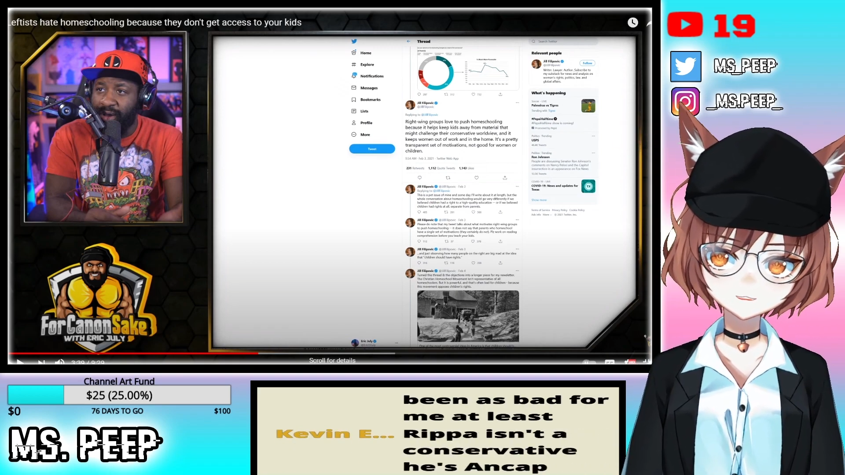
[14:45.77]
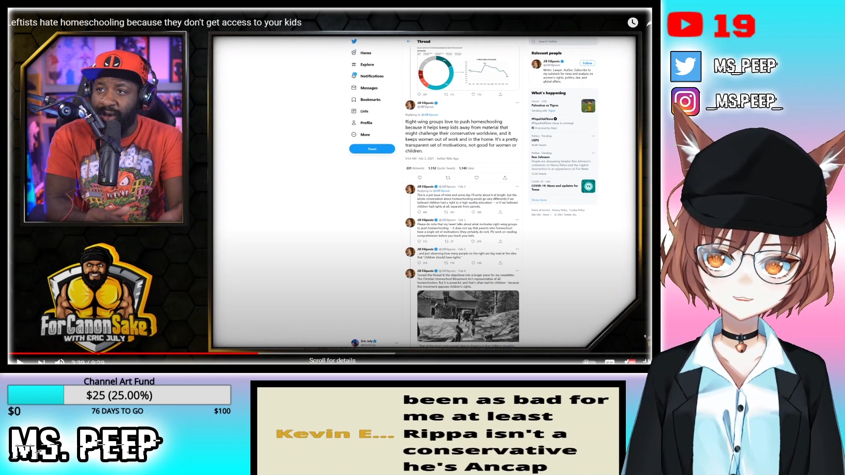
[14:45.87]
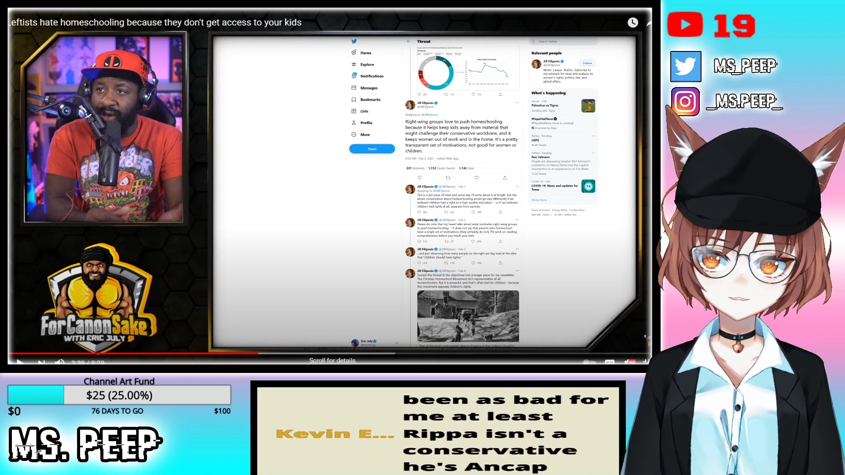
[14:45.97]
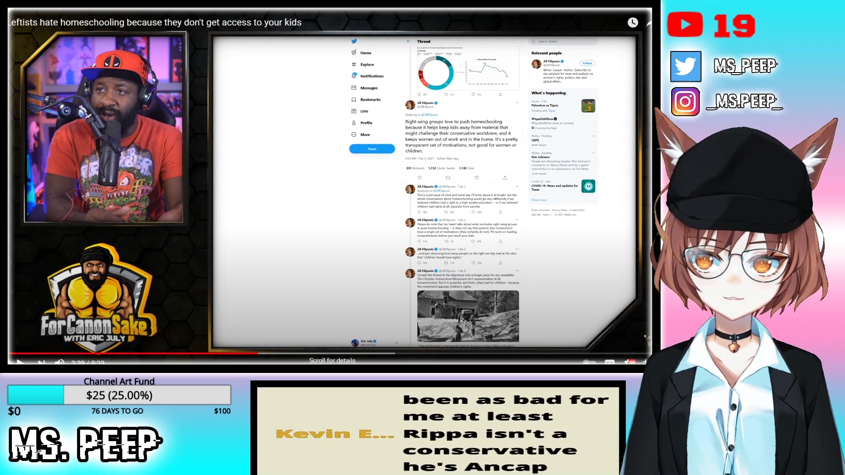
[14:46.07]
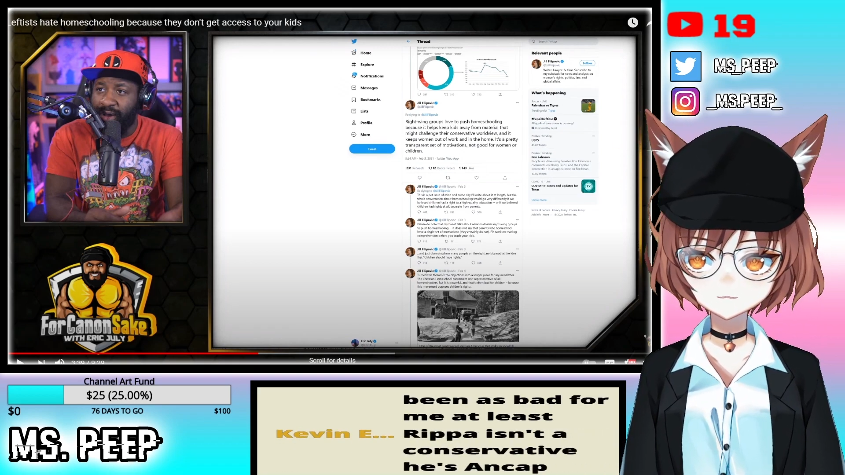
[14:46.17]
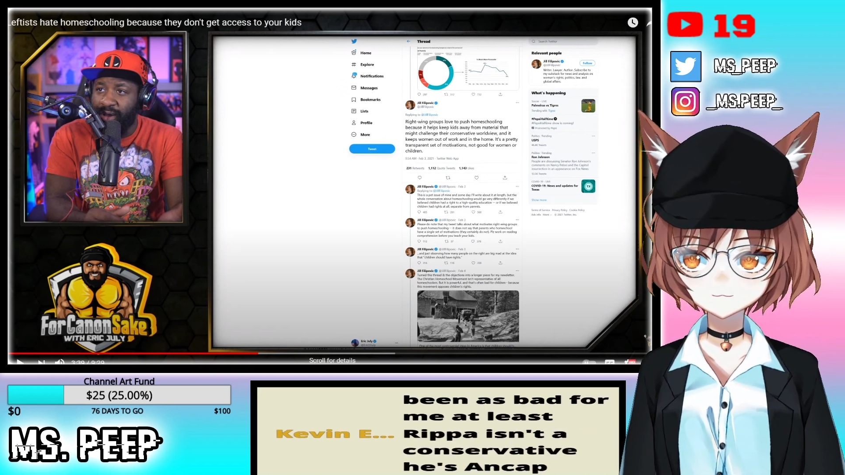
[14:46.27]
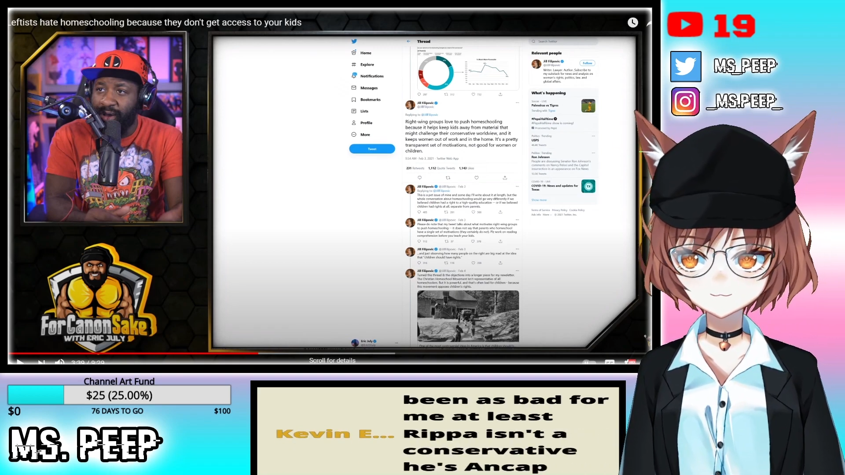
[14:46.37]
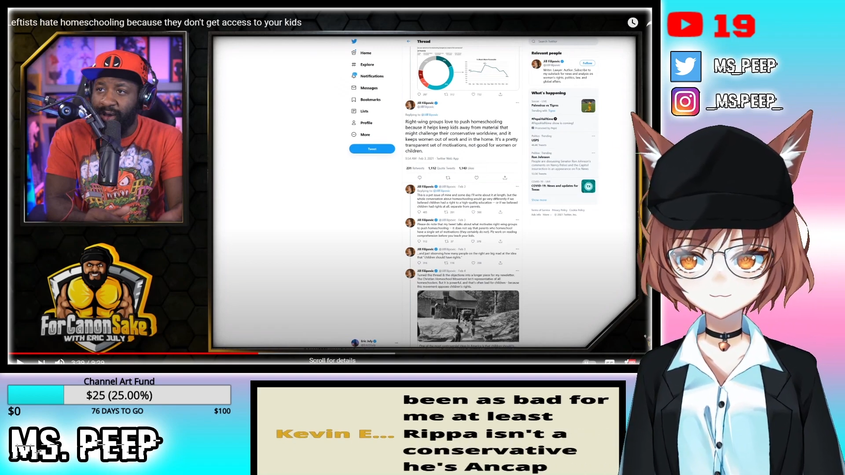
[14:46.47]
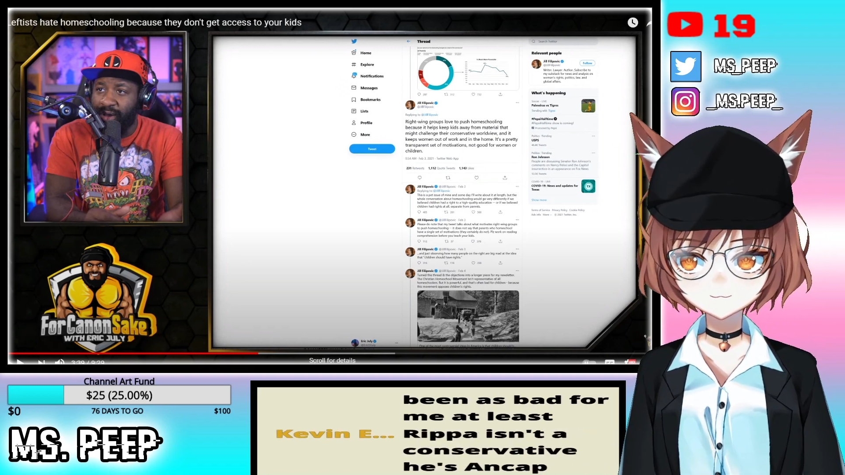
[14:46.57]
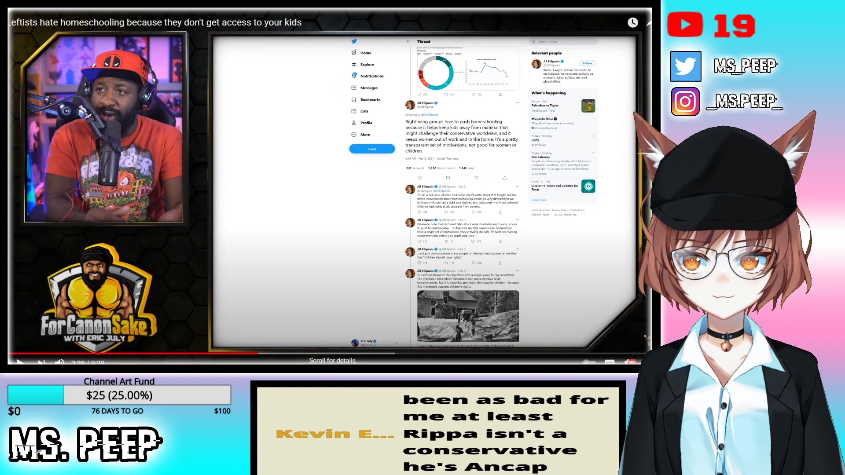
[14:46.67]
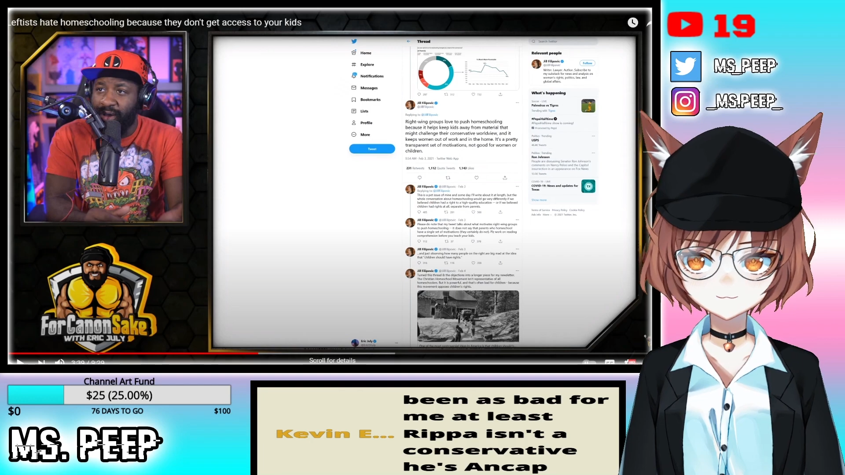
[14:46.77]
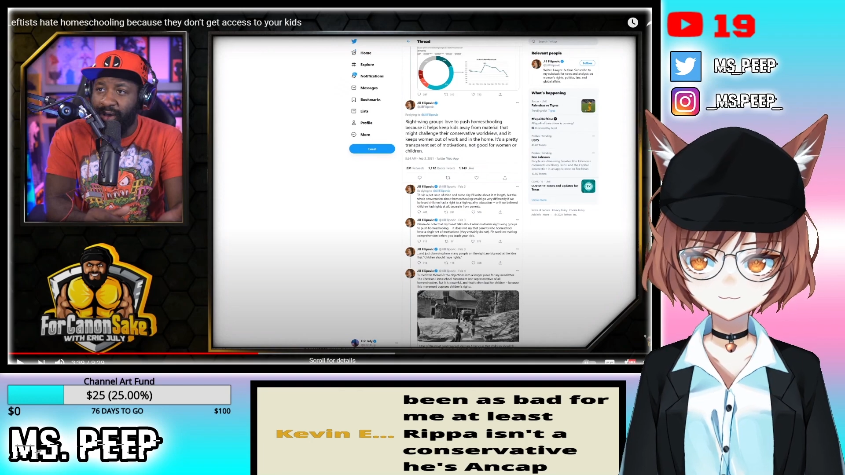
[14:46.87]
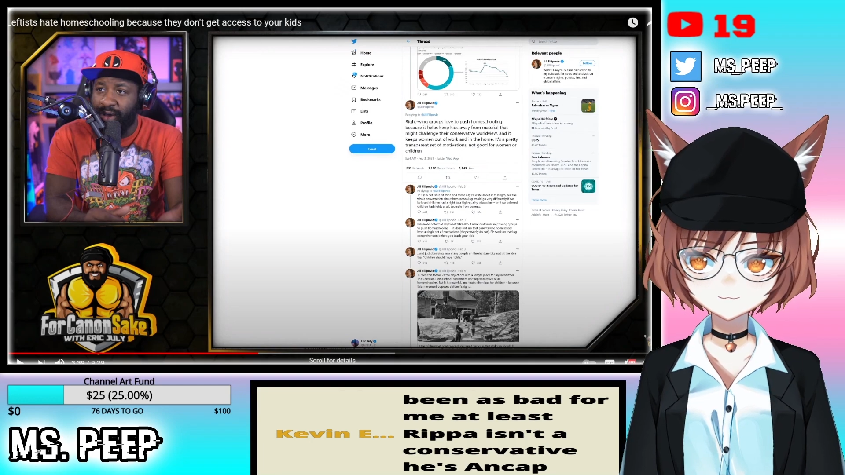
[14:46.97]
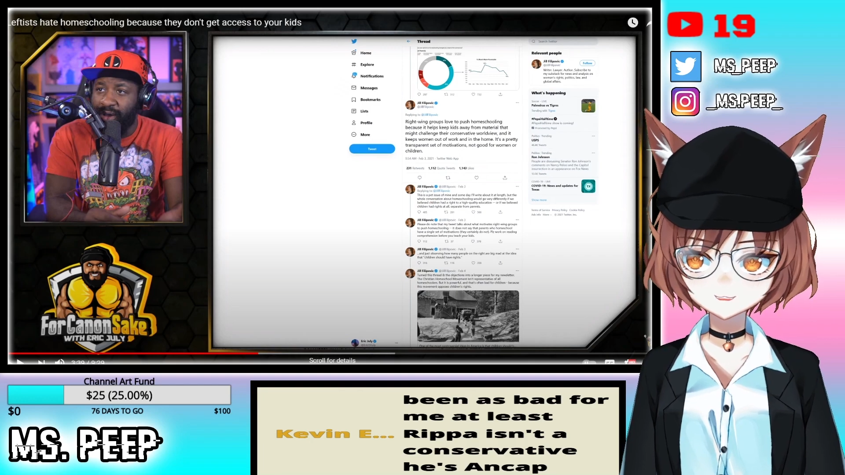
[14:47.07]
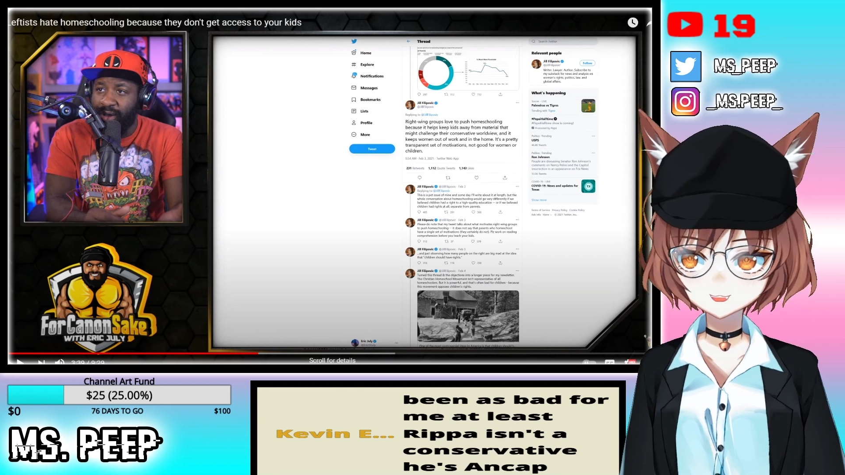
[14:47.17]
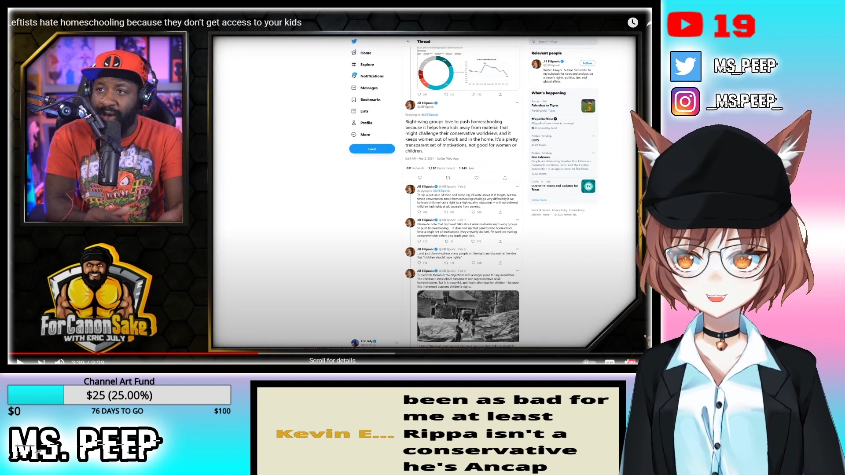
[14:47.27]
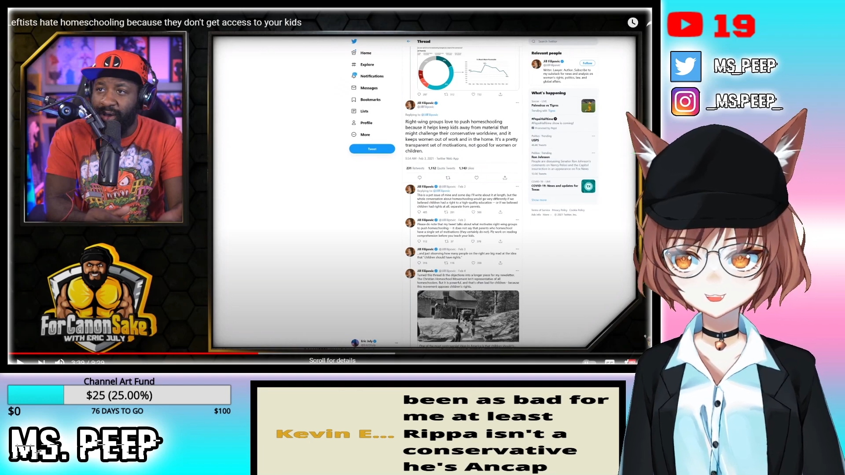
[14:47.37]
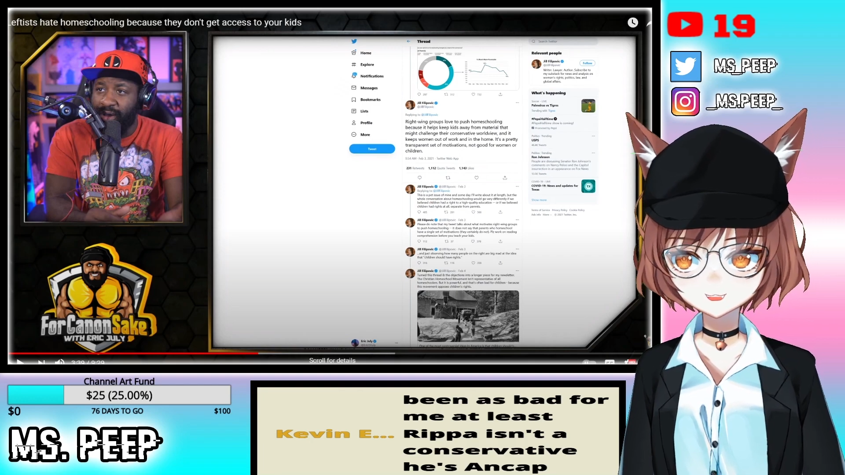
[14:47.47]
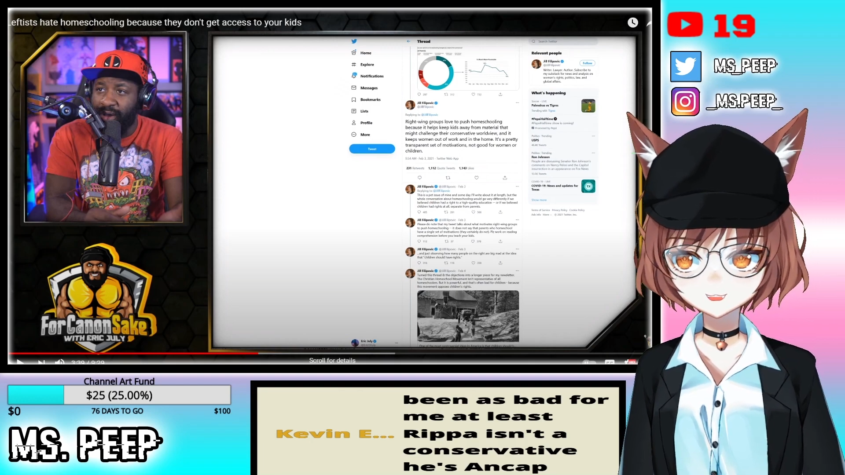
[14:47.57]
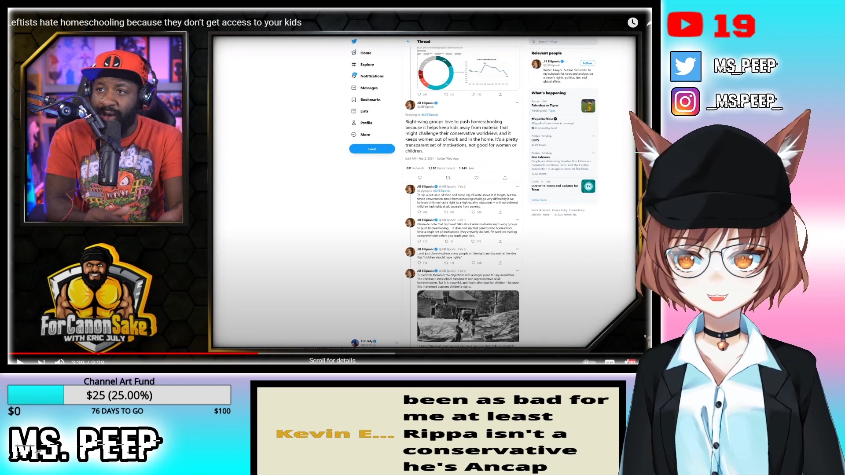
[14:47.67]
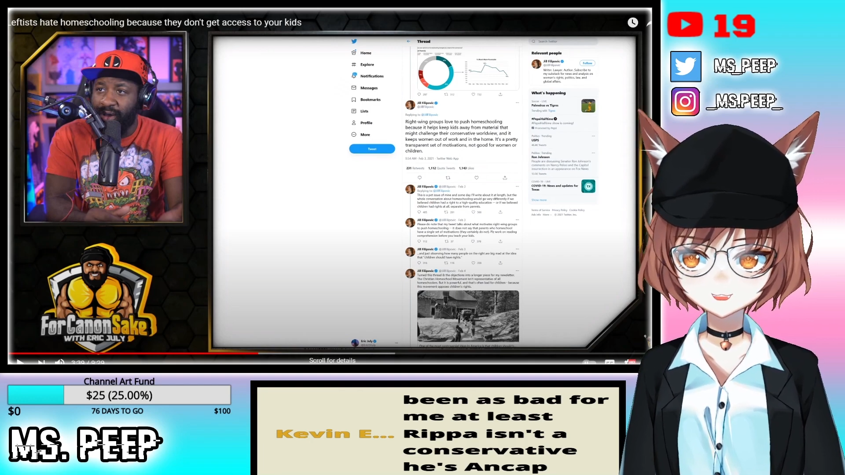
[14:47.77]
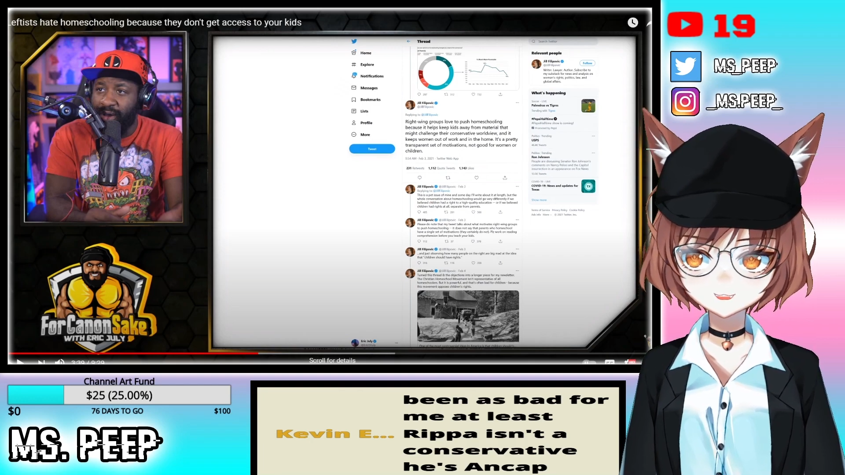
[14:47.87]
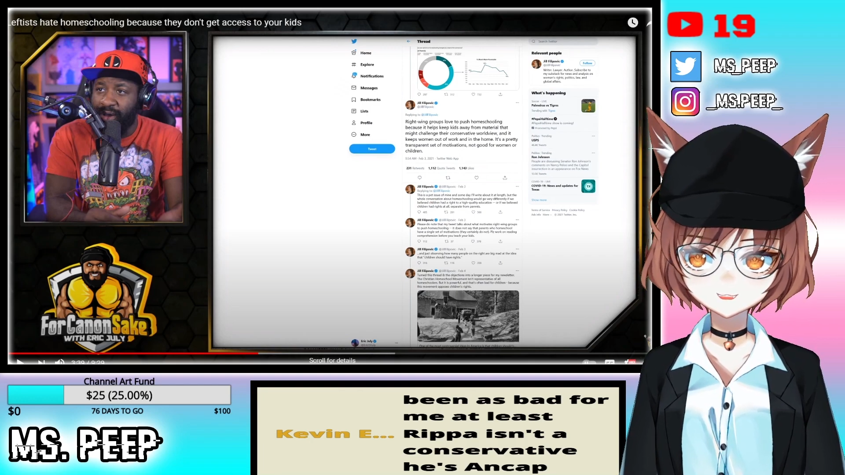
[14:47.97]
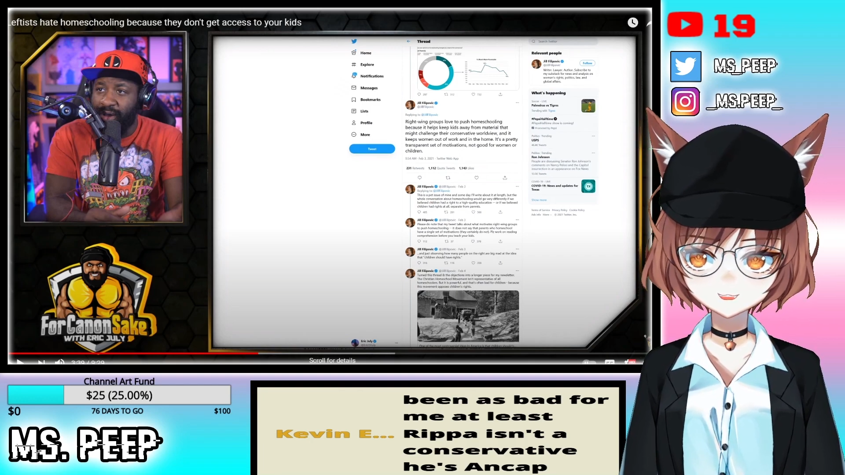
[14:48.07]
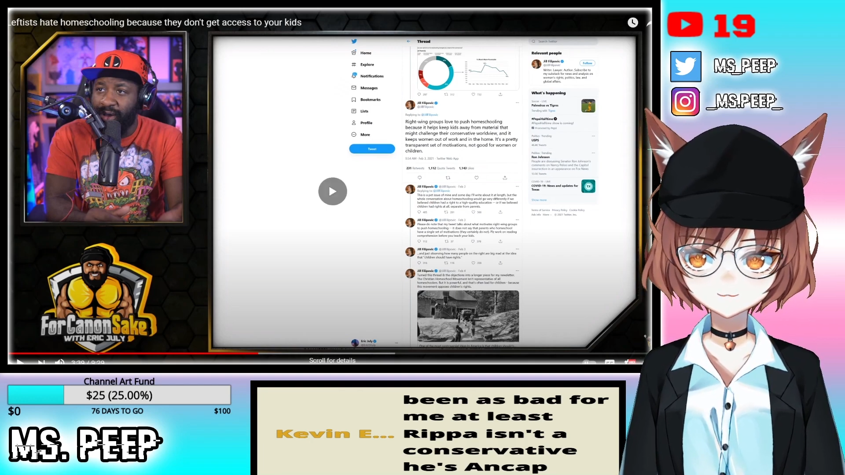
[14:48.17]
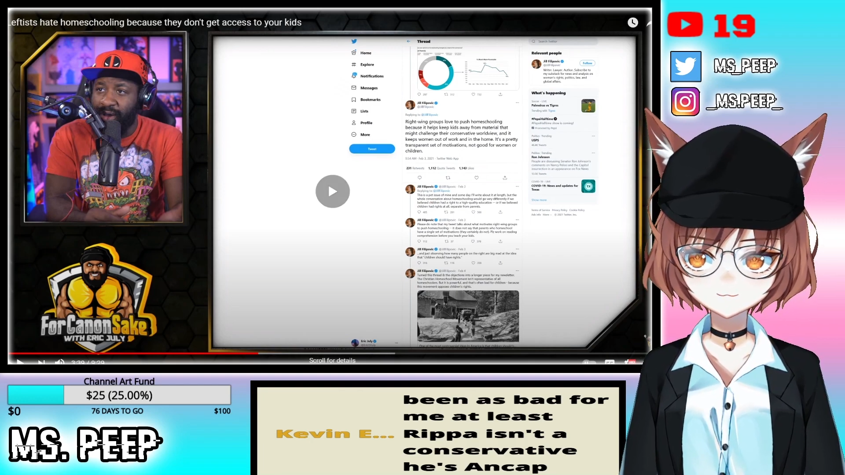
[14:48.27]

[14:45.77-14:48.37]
so that's that.